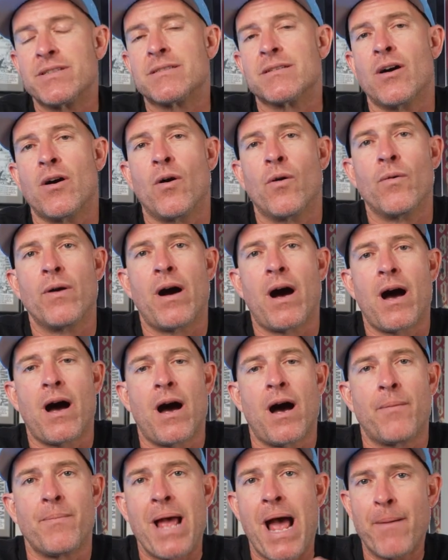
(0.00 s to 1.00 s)
So
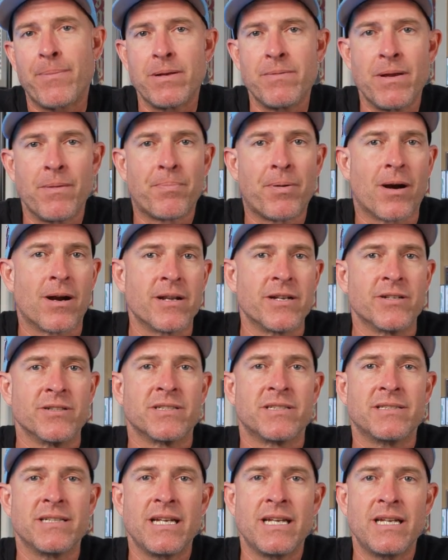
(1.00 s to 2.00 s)
I'm happy to be a part of your
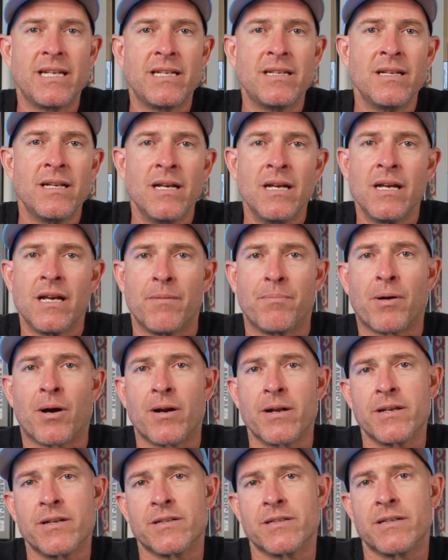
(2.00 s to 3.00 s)
scene,
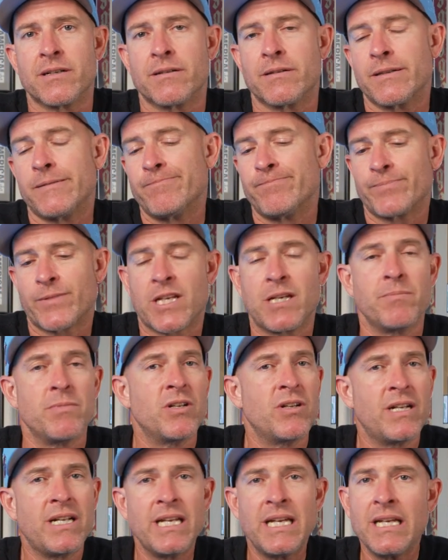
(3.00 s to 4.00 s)
part of your
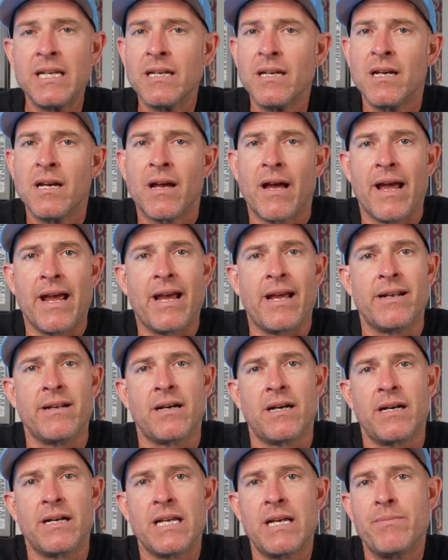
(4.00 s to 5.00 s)
community, and
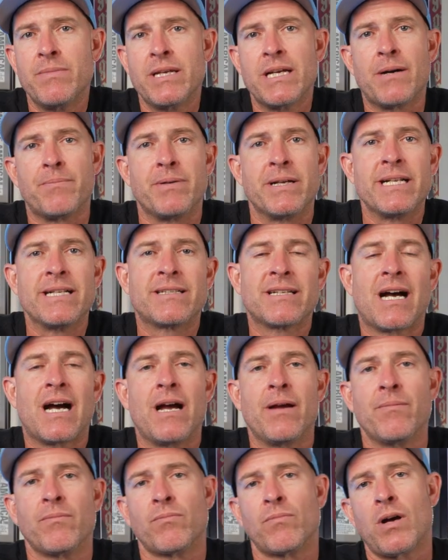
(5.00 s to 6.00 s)
hit me up
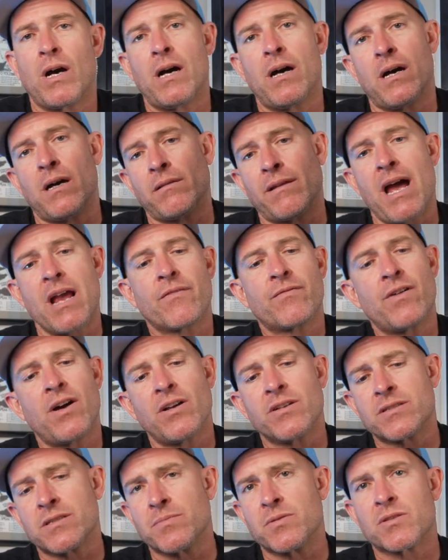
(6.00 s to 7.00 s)
anytime. Like,
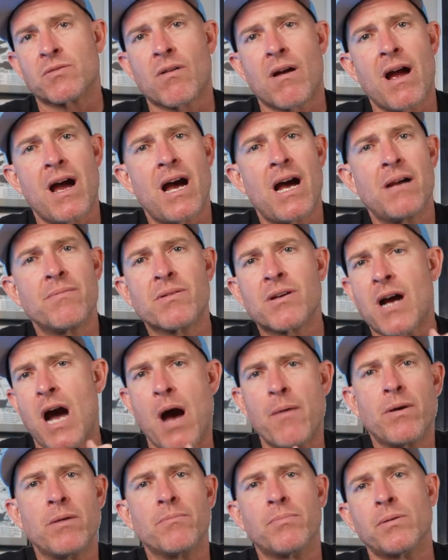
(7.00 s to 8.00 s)
follow, subscribe,
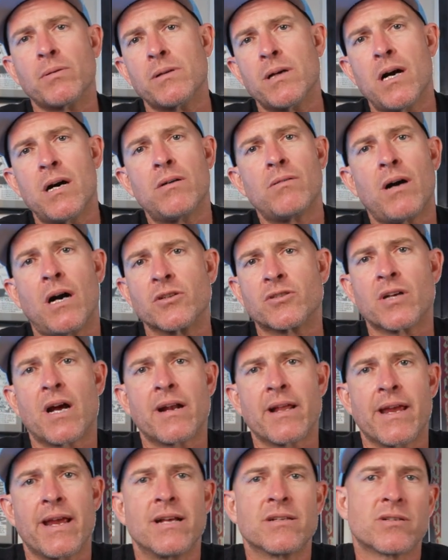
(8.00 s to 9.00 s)
comment below. I'll try
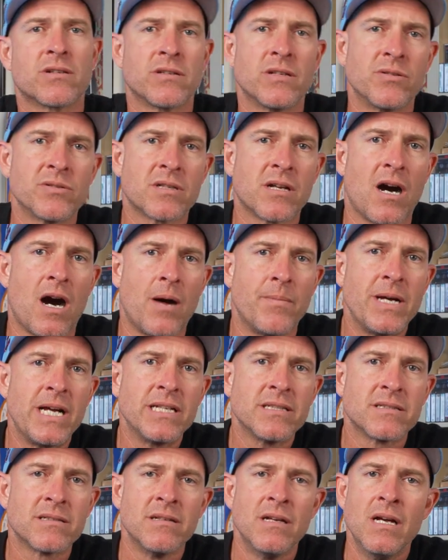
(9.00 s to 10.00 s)
to answer those
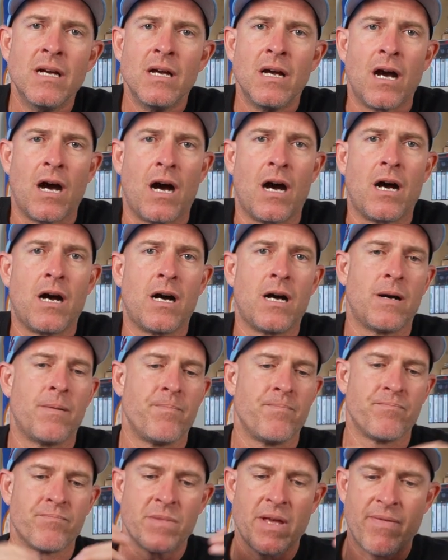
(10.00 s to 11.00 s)
comments.
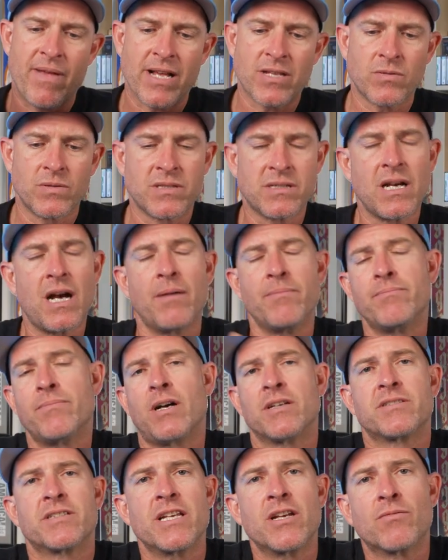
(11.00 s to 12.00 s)
And that's what's up.
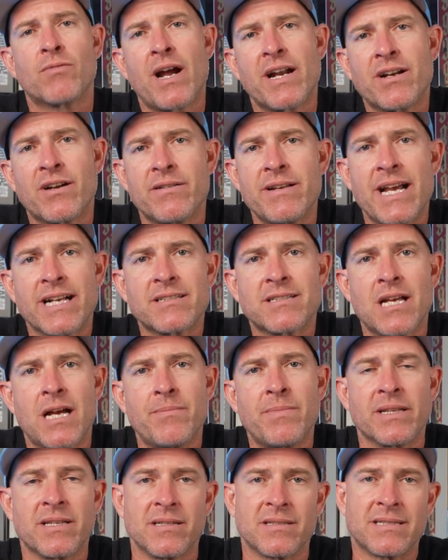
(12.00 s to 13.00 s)
I'll see you right here next
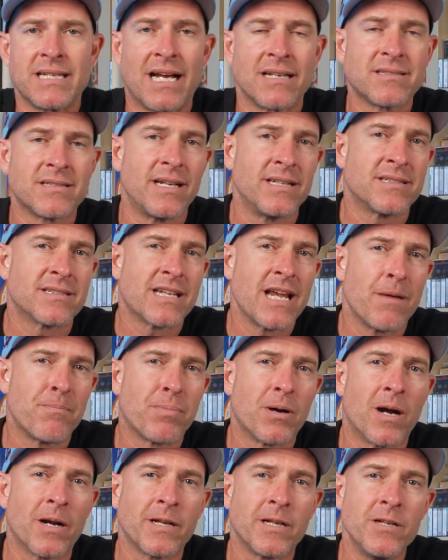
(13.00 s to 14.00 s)
time at the Southside Skate
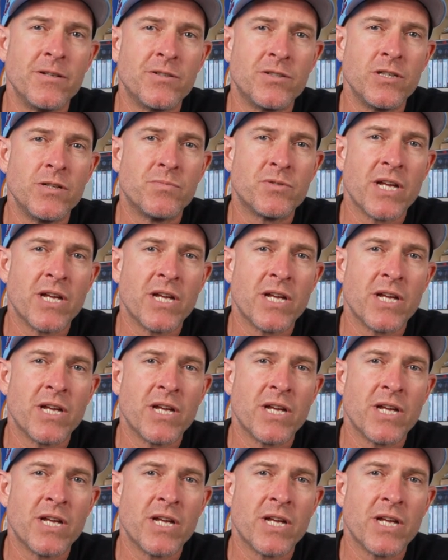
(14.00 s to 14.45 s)
Park YouTube